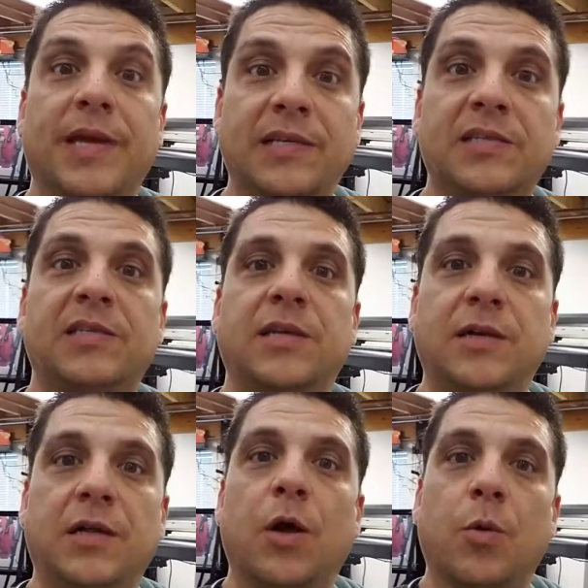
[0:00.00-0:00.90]
is
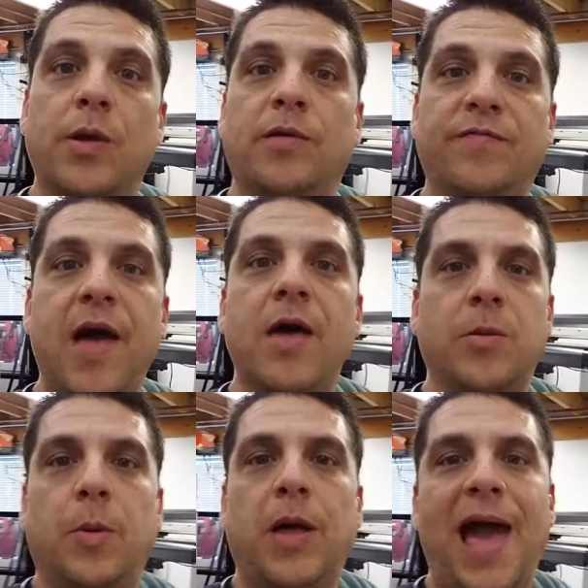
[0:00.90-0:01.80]
still a real
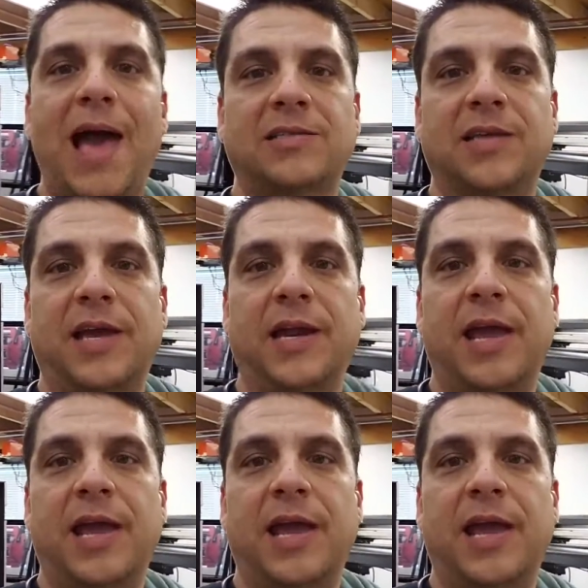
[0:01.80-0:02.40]
valuable asset.